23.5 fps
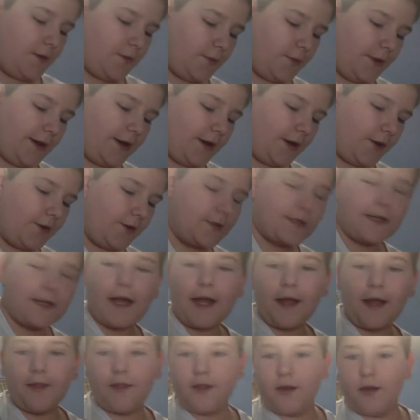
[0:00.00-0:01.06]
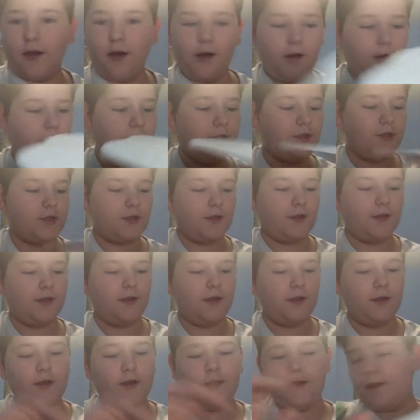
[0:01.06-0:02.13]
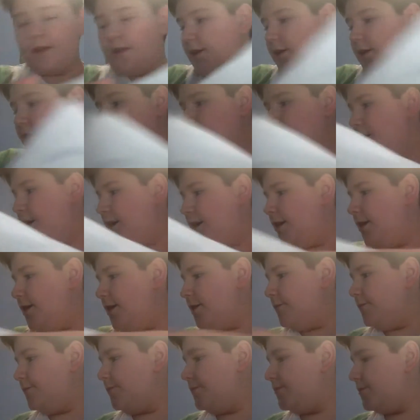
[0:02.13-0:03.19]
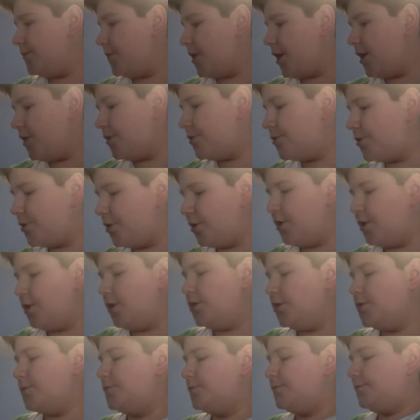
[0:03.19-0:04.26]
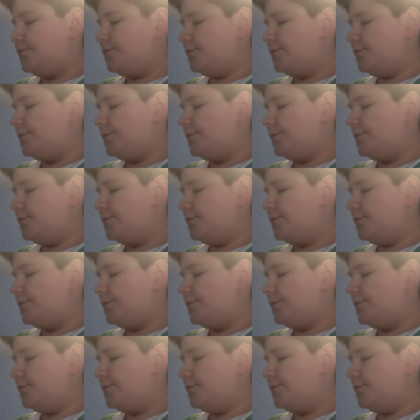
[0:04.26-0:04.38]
when I was at the lodge, I thought